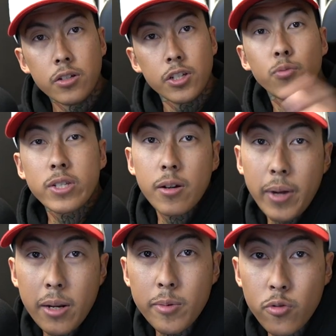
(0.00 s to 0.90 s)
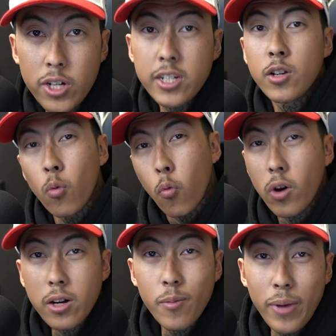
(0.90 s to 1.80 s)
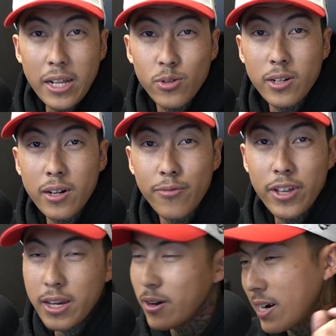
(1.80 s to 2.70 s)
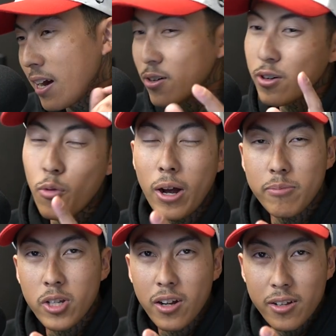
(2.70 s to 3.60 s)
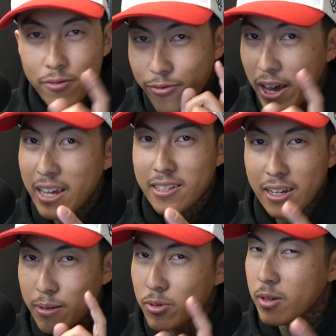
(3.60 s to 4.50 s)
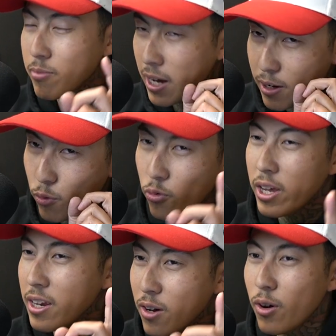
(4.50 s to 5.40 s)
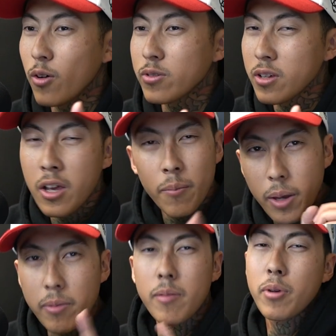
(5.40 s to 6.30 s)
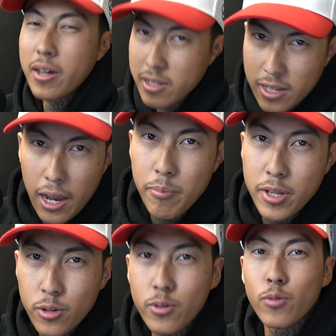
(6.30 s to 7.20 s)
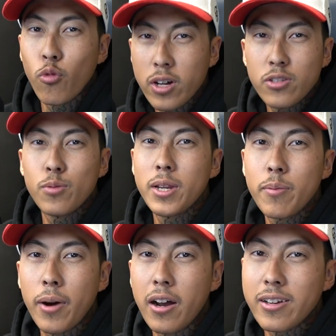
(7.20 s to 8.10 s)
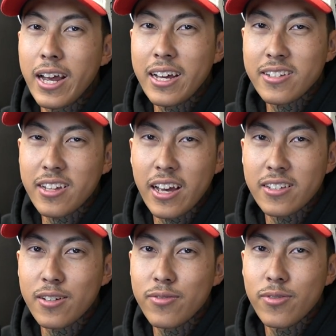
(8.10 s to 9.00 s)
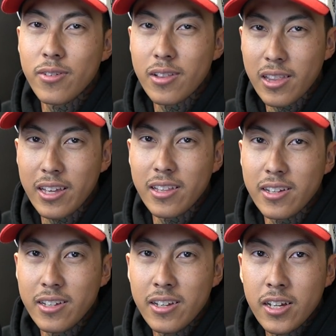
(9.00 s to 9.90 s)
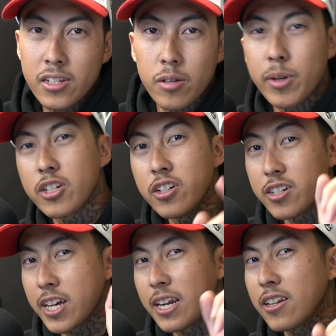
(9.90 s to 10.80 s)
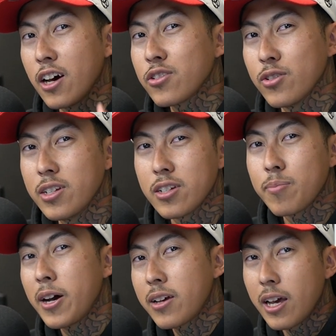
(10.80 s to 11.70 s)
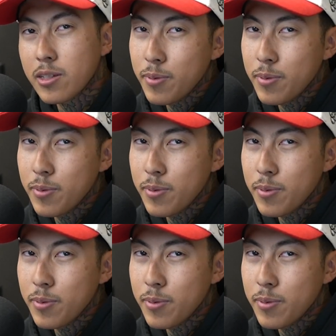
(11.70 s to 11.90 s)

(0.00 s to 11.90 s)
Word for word: Yo, what's up? My name is Rich. Welcome back to another video, and I don't know why I'm talking fast like I'm some kind of radio host. Maybe because I've been doing one too many podcasts as of lately. So make sure you're checking out the Hustle Ninjas podcast.